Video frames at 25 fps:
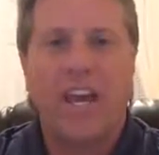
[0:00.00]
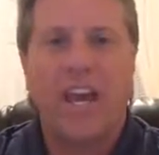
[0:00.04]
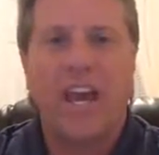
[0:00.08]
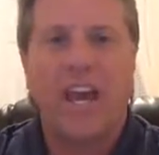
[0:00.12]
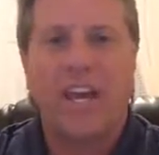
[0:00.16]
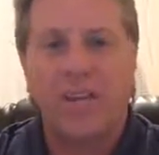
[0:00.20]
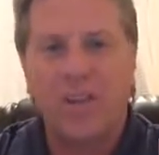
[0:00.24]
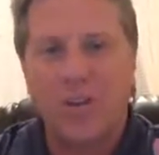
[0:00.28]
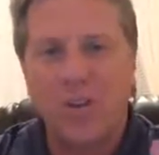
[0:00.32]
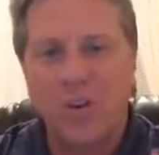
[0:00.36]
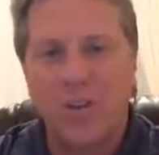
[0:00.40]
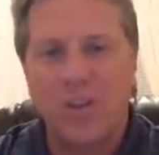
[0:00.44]

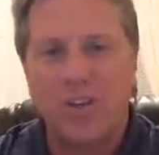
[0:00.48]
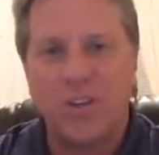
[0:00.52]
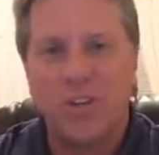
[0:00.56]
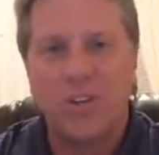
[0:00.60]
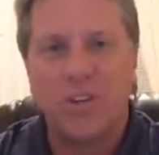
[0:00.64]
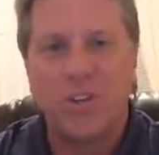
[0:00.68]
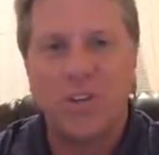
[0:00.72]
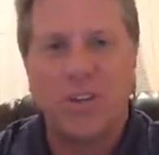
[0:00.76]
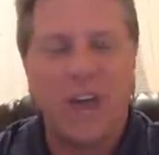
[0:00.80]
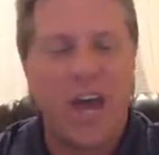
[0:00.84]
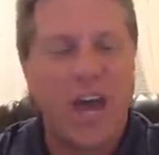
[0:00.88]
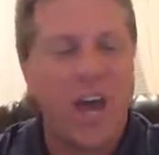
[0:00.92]
And you can
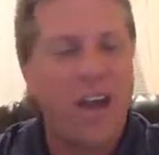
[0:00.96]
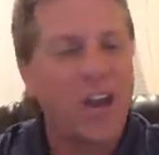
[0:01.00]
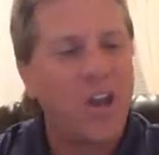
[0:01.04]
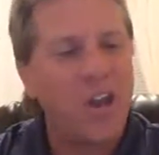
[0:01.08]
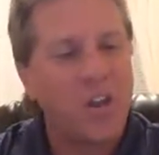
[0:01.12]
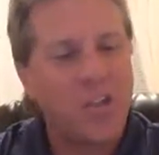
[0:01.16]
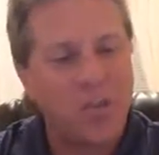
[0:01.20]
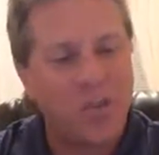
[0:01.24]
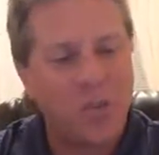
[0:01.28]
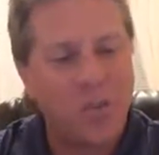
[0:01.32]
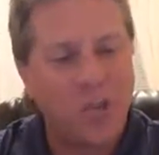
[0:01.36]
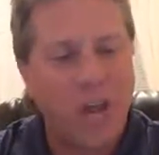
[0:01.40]
do that
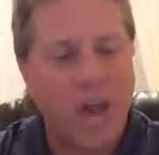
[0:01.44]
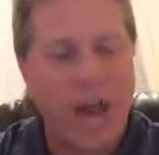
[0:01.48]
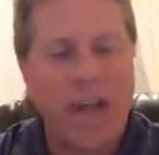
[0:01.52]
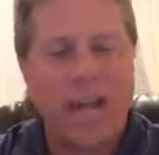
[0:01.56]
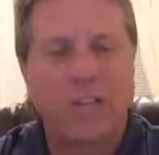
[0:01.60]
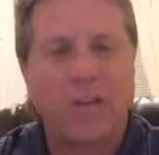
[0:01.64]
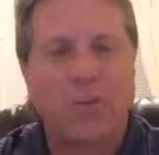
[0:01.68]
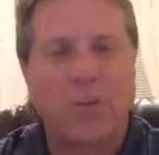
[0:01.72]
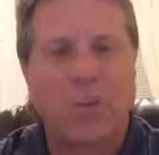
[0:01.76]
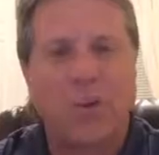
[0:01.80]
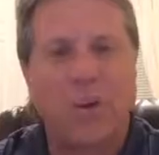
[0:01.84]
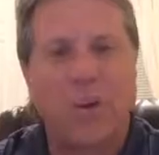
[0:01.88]
through
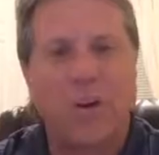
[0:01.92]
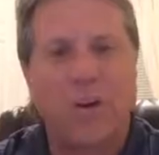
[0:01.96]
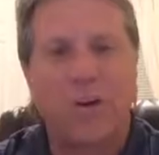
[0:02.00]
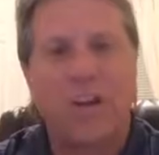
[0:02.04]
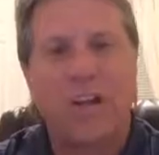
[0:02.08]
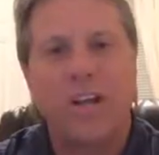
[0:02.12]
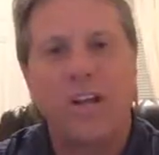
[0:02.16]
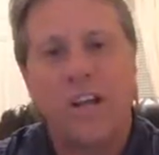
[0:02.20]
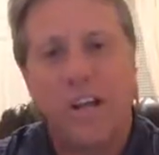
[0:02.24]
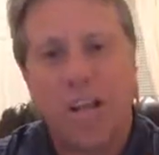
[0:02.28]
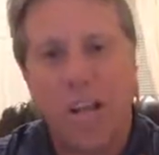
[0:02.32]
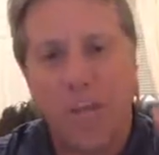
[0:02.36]
God's
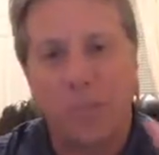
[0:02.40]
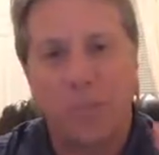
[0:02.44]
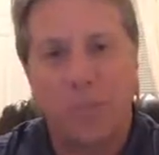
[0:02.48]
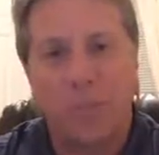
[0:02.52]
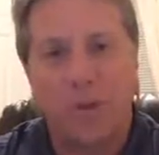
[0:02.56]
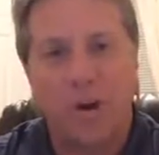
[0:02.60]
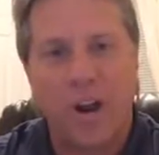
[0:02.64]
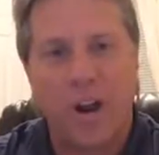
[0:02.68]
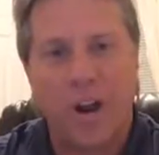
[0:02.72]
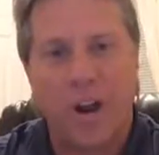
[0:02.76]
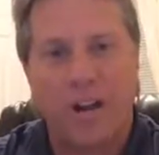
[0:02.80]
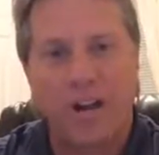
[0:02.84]
Word and
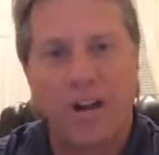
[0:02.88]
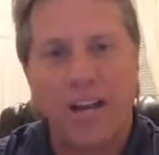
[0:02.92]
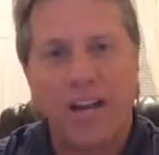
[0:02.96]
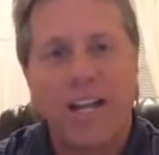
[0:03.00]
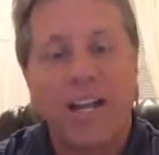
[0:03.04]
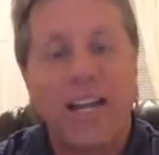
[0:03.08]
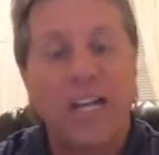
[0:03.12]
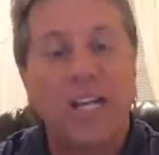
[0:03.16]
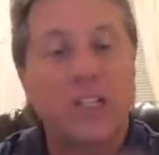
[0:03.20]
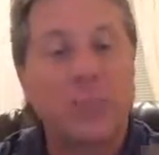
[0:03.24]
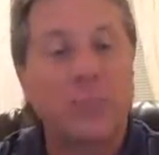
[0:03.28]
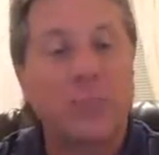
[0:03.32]
prayer
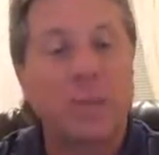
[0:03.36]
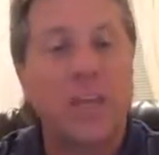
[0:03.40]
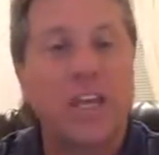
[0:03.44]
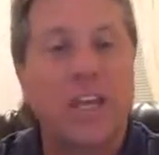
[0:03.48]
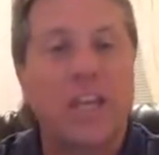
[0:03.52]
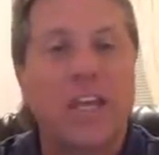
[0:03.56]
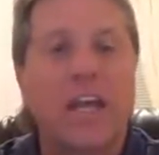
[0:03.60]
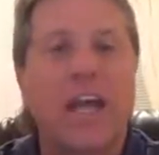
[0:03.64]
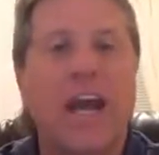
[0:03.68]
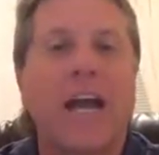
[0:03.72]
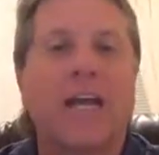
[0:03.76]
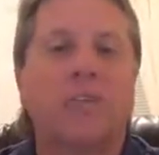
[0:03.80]
and
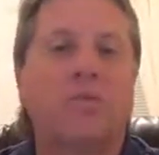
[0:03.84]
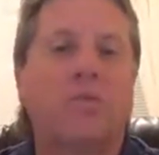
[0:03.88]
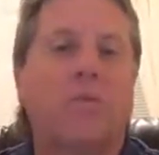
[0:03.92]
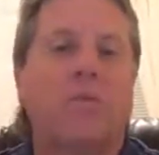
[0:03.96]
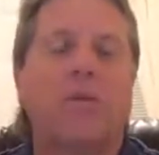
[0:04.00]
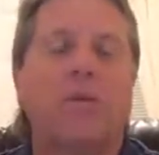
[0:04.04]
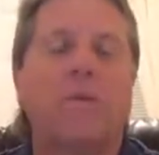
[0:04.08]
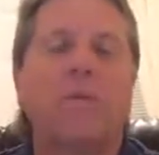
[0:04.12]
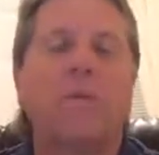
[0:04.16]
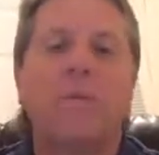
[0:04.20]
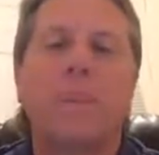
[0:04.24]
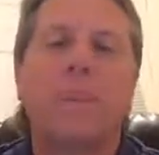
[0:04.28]
speaking God's
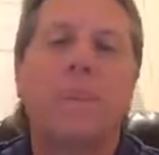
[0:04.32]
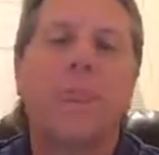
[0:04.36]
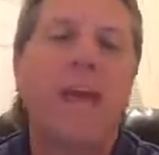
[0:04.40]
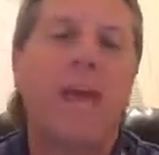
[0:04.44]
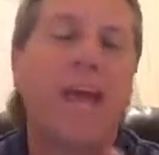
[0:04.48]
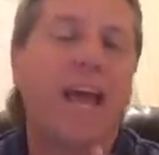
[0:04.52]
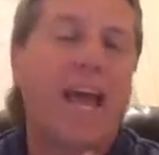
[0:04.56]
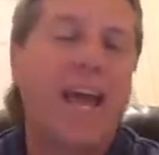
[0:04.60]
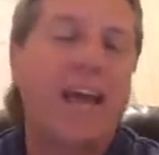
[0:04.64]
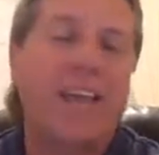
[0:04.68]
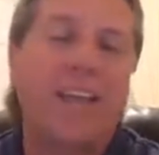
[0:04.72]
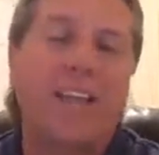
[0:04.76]
Word.
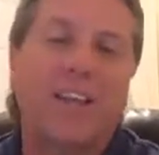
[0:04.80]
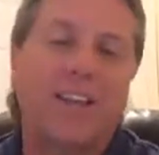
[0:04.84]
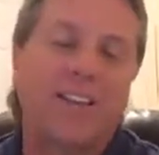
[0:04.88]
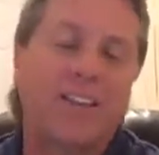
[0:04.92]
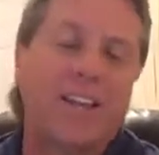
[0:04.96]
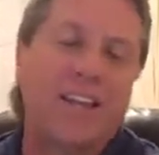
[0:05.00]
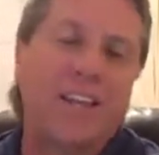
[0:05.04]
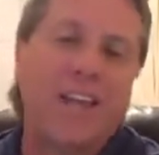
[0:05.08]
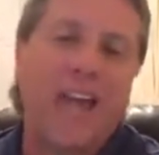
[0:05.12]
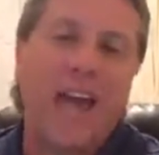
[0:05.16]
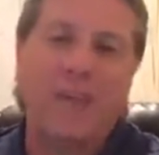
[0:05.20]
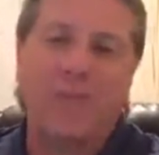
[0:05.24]
Hey, look,
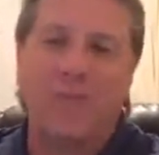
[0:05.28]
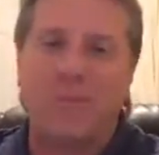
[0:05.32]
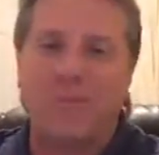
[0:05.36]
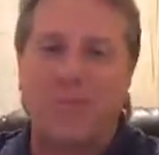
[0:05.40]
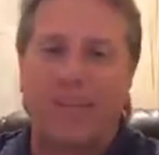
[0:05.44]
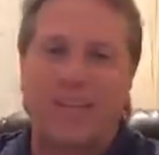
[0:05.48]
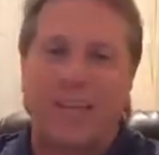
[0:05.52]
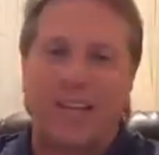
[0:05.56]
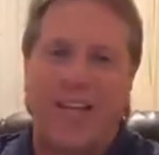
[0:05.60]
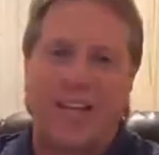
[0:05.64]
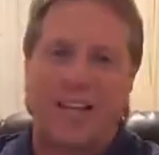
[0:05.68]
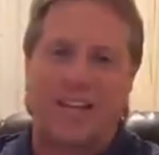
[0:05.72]
they laugh at me
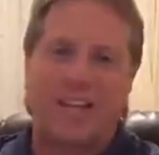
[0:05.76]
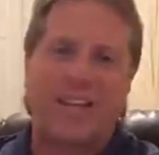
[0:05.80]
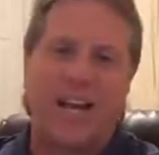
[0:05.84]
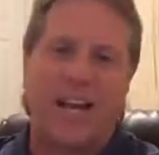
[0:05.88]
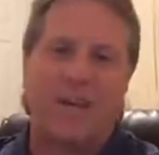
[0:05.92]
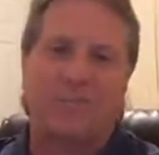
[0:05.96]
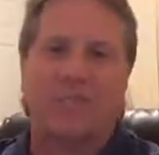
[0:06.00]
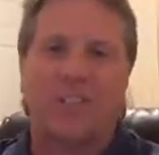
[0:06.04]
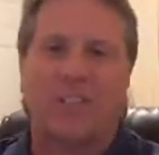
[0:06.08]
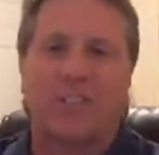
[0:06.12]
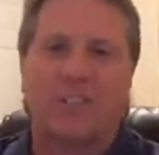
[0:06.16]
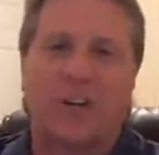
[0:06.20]
a lot of
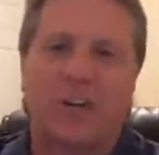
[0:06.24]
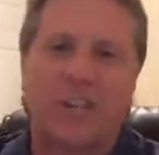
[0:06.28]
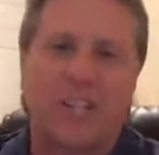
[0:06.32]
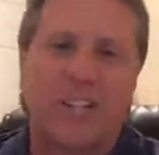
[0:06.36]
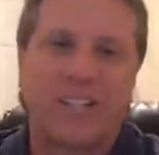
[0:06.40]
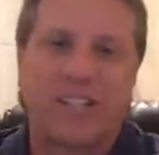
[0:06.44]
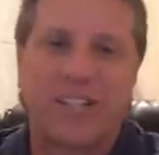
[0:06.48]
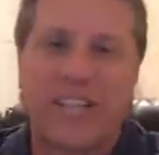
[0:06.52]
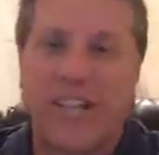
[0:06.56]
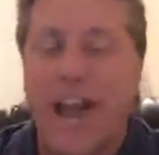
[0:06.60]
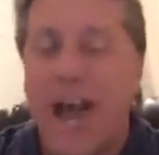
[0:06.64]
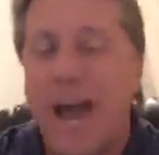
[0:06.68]
times at church.
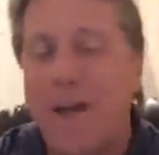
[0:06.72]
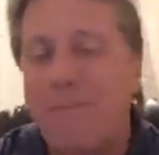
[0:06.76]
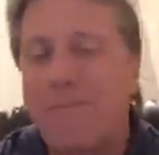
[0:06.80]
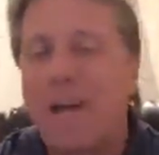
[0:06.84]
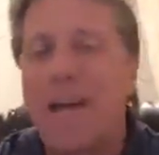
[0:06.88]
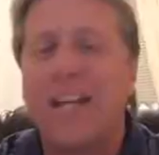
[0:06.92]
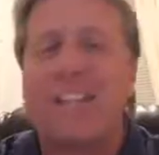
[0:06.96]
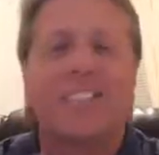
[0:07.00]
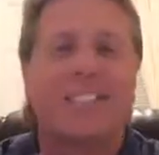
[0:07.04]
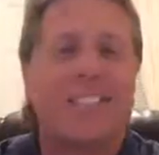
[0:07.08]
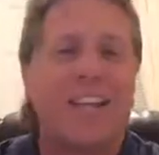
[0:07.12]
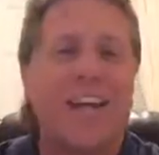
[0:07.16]
I said, I'm
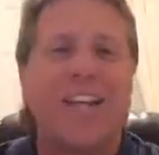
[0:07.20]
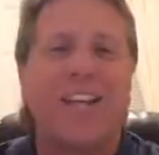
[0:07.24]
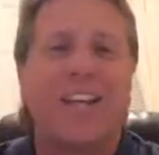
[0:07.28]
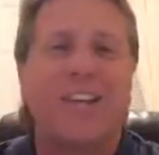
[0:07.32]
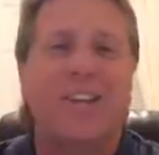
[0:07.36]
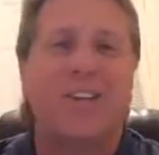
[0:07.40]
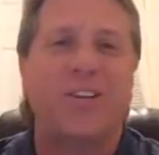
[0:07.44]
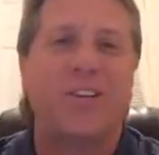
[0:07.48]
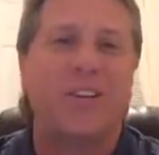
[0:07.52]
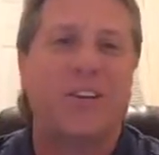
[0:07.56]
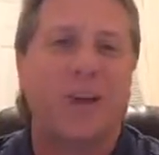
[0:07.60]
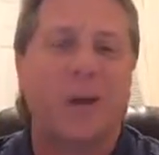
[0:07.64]
not
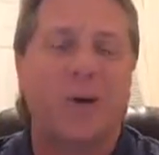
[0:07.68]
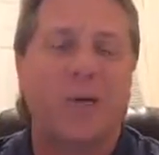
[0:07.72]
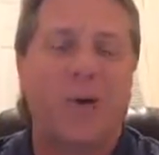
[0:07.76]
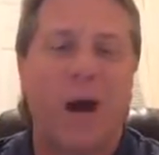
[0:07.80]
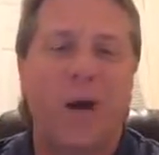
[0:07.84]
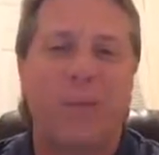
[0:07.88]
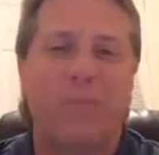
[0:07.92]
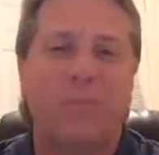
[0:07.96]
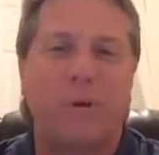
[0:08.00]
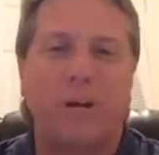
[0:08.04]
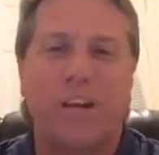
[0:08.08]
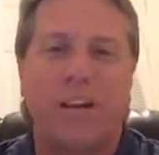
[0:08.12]
telling you to go
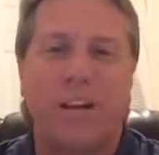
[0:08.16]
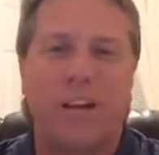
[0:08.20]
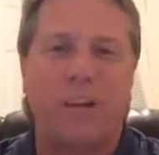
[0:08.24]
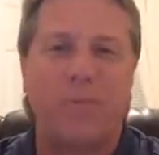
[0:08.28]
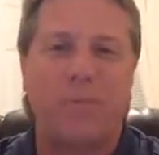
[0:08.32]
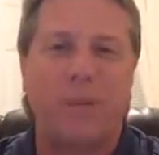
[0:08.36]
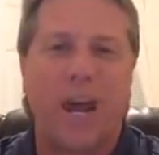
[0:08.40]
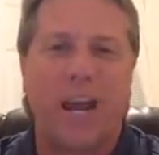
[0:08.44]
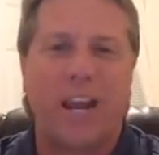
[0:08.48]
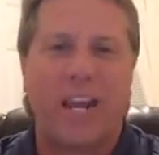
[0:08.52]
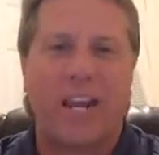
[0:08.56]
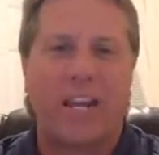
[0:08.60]
out and put
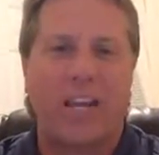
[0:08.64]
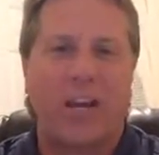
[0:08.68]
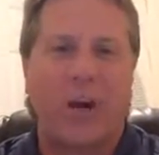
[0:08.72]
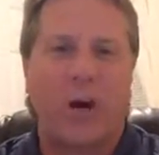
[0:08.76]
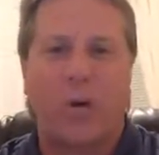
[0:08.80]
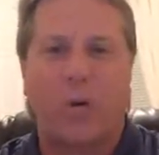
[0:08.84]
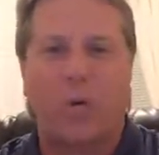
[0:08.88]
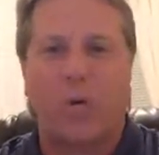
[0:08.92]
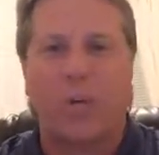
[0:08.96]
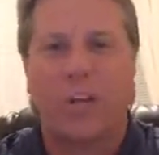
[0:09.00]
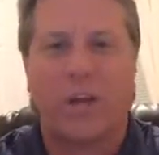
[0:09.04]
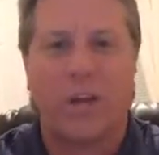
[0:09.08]
anybody in the
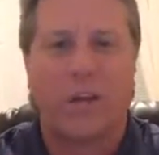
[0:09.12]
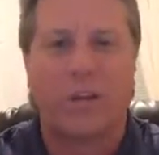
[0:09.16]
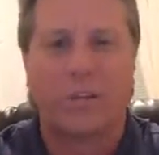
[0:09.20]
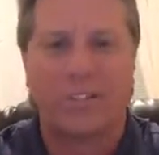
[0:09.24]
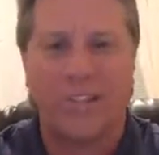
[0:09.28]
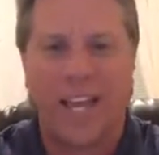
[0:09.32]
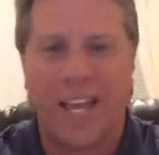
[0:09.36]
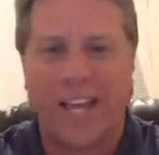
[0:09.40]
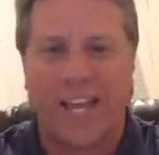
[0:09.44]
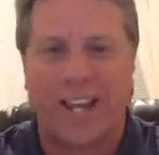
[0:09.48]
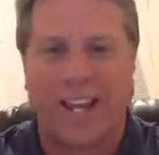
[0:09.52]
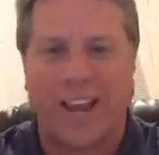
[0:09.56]
Holy
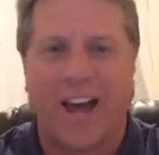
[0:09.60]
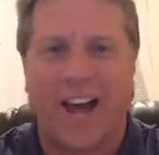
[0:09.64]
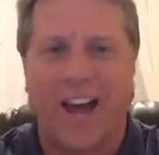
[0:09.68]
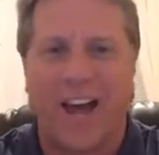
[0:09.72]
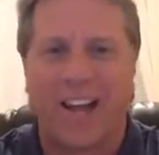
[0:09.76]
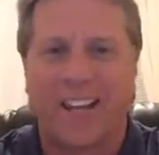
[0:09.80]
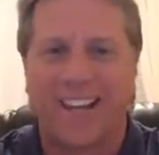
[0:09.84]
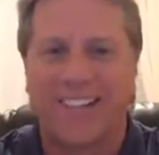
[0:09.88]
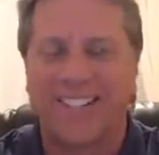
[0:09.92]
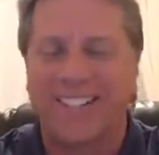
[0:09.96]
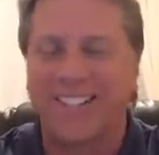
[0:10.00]
Ghost headlock.